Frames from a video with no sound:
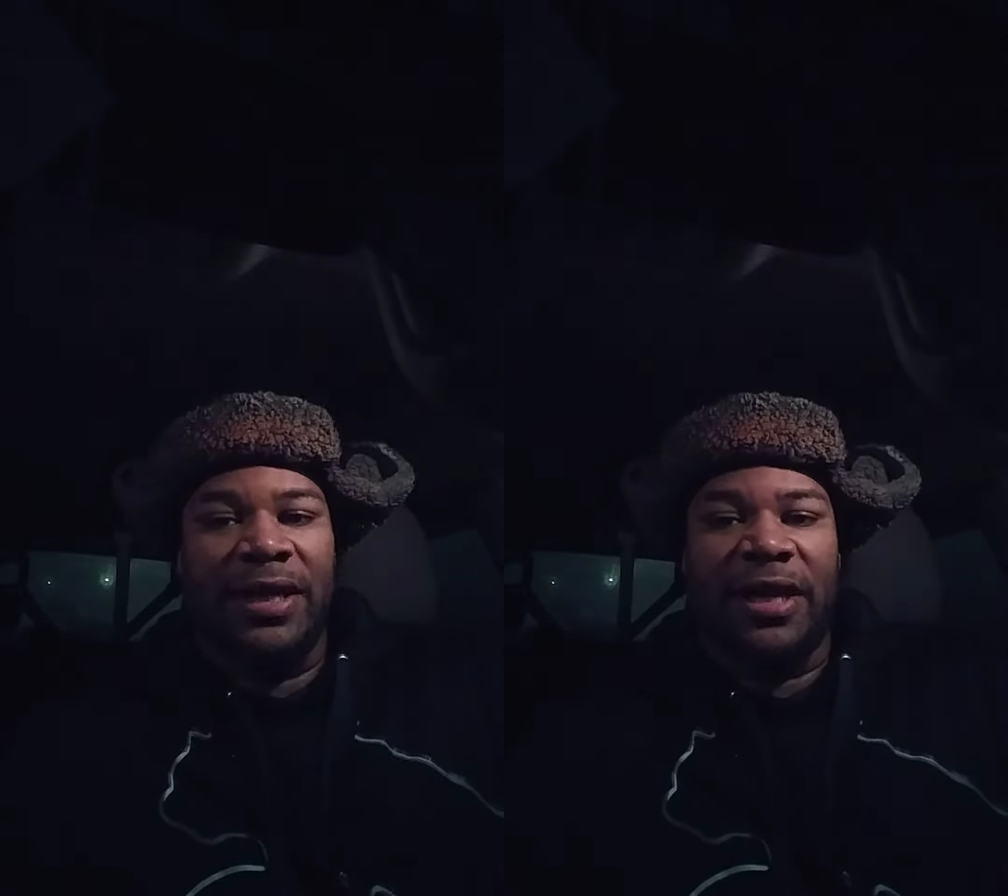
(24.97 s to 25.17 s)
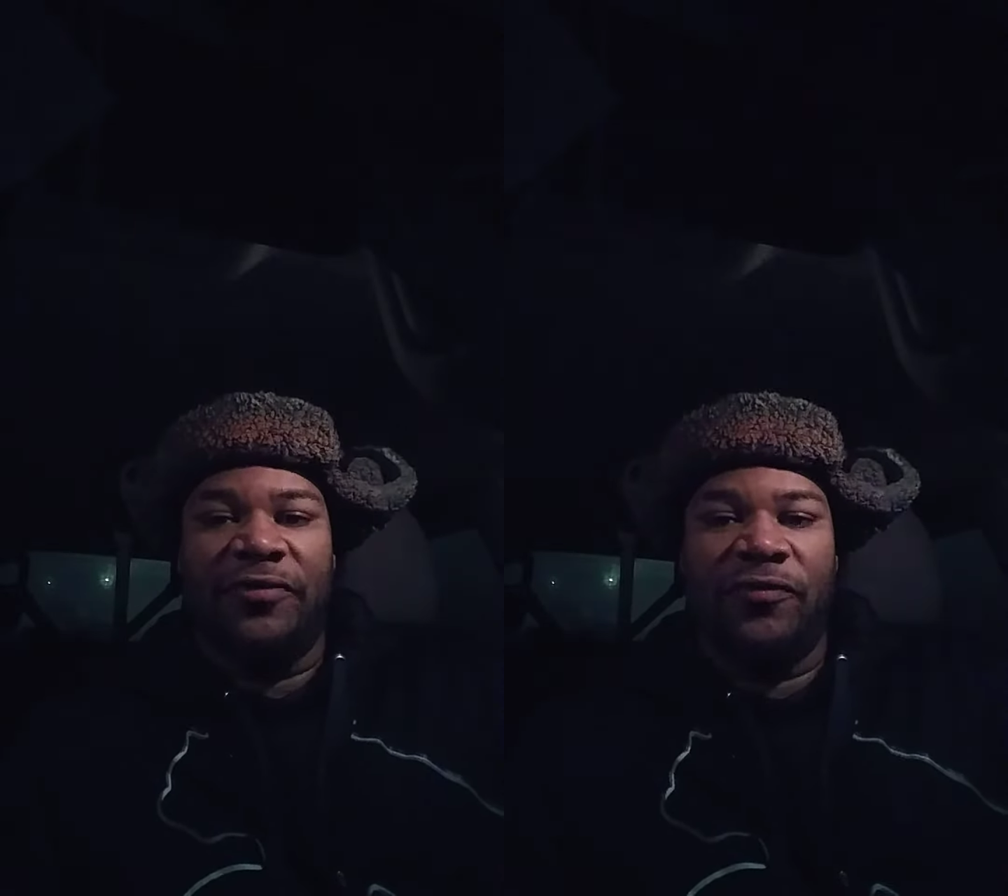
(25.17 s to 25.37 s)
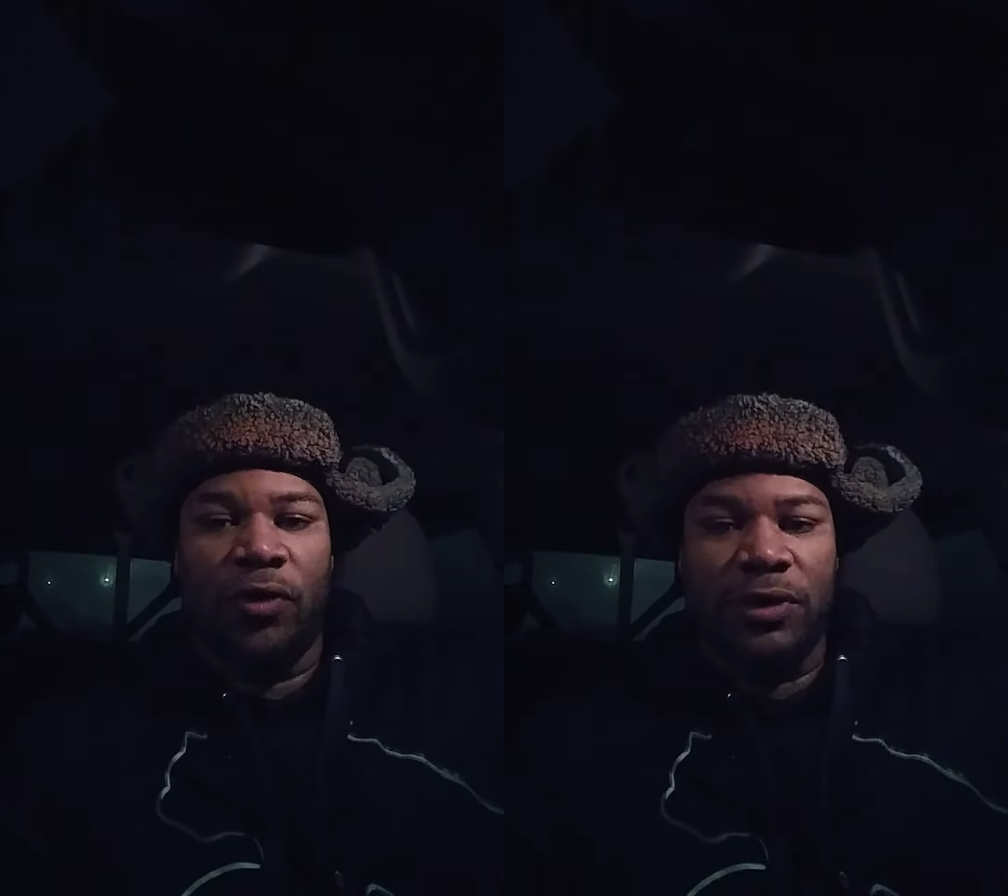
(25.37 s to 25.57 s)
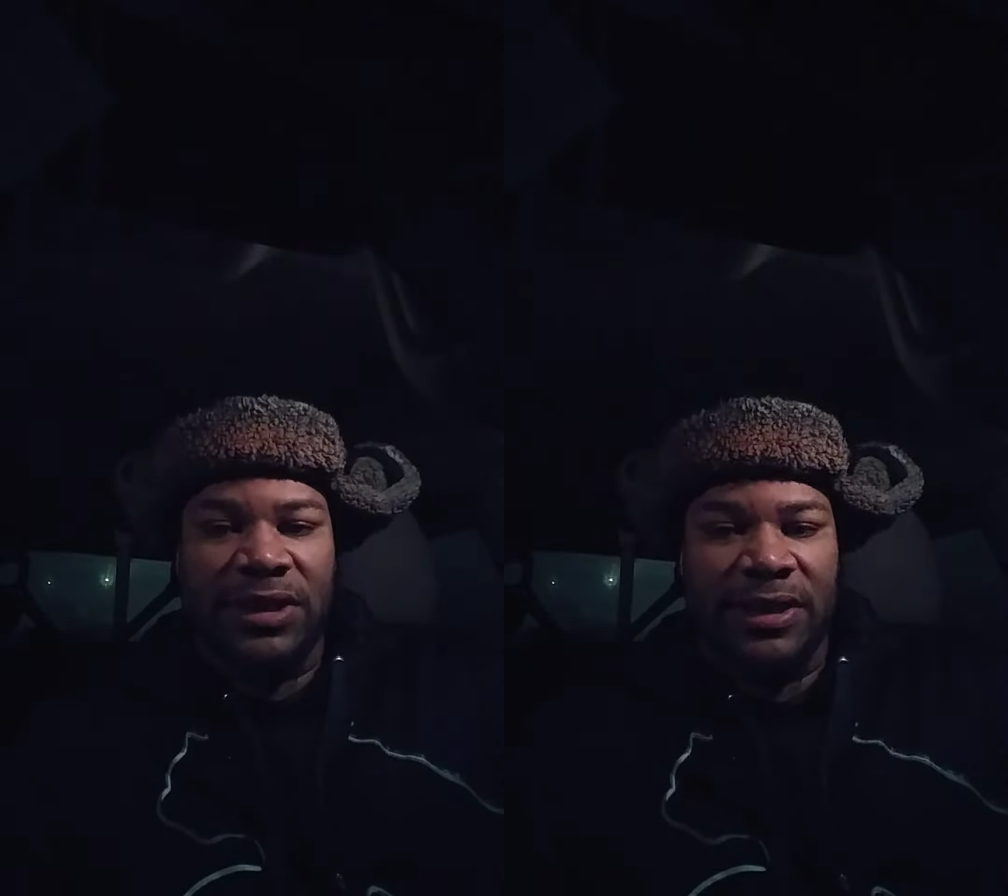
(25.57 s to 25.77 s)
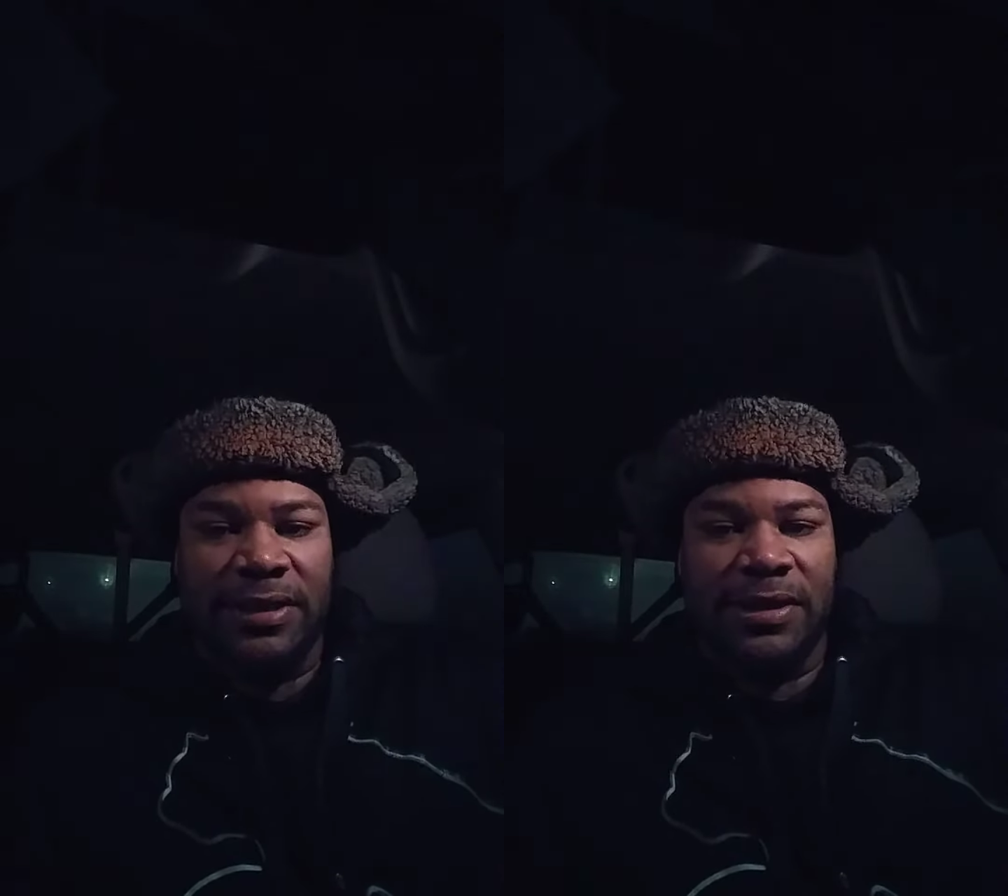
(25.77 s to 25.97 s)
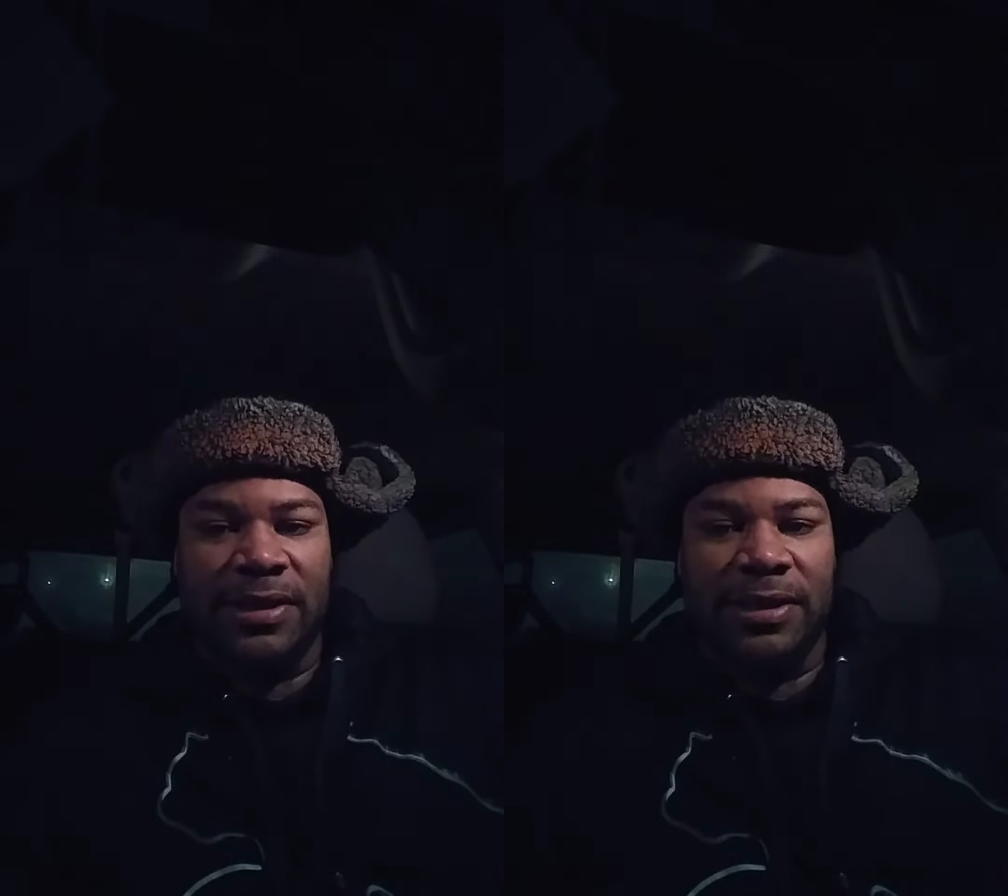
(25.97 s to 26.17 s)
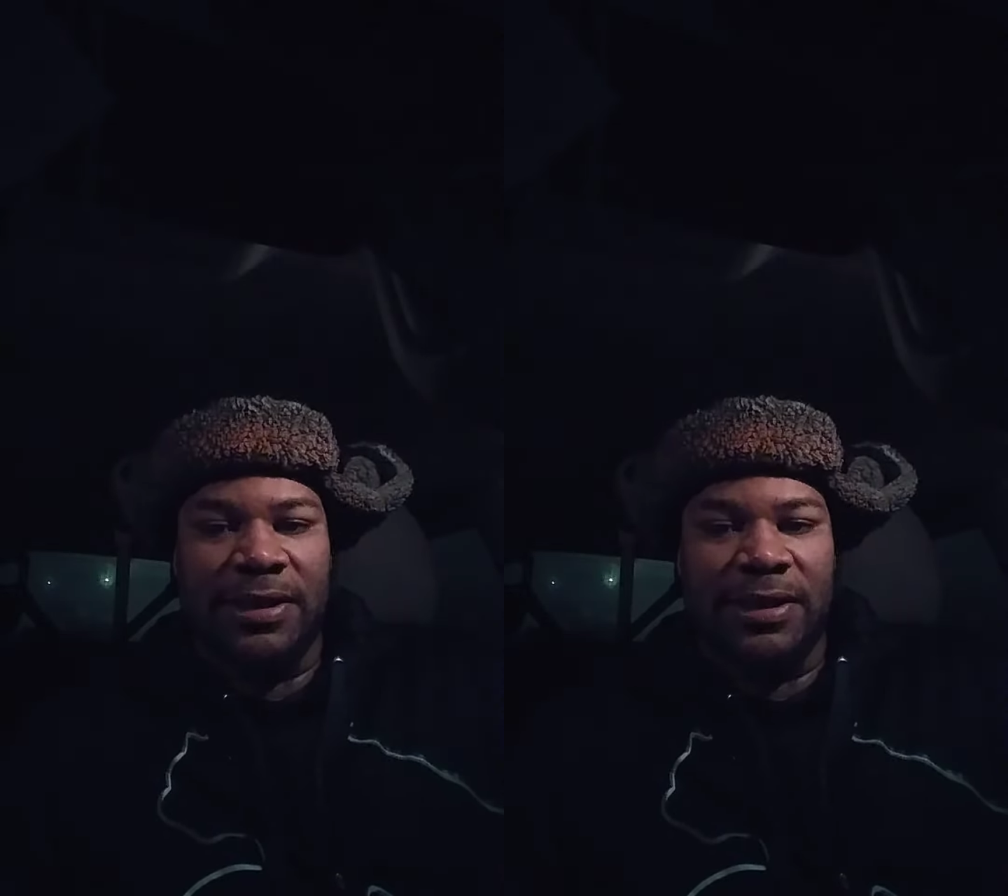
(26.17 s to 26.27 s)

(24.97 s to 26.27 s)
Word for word: like four cents,